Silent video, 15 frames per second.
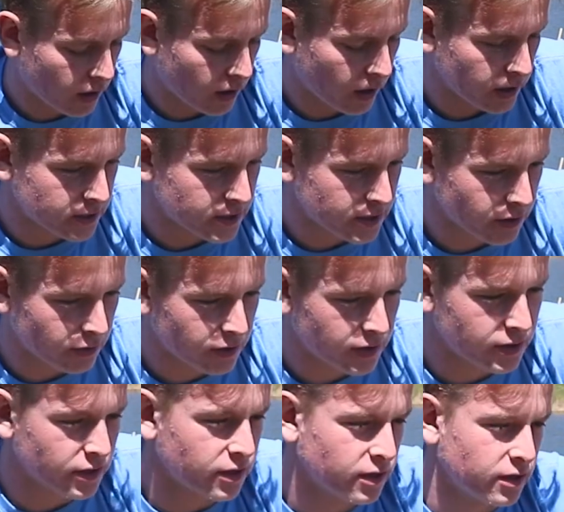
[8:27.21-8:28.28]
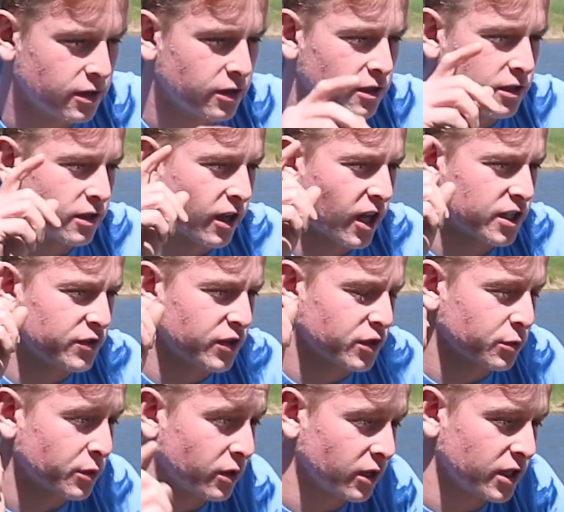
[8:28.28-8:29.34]
I still need to catch fish
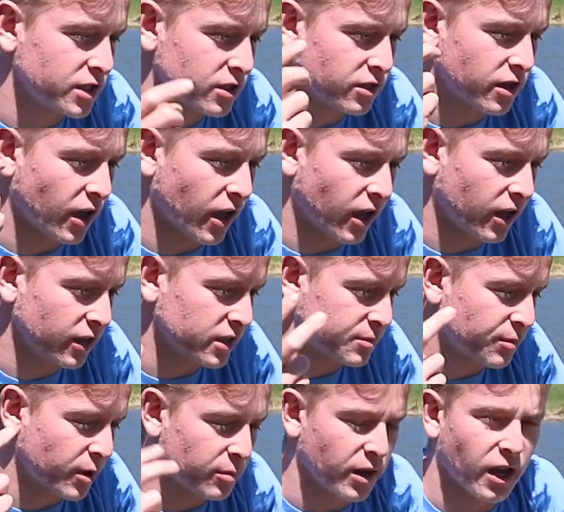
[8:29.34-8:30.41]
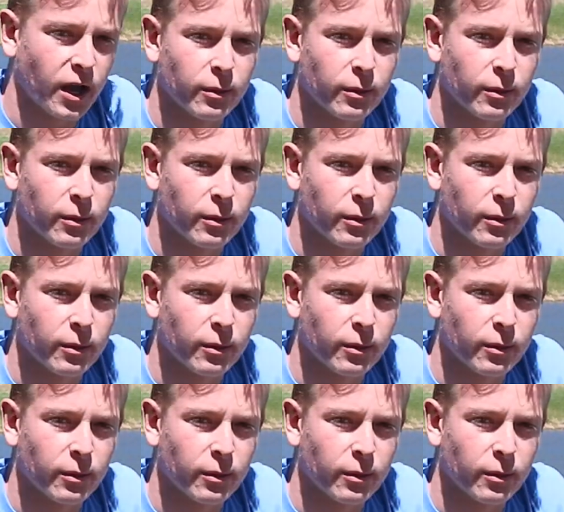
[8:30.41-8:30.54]
with the lizard and the spinnerbait.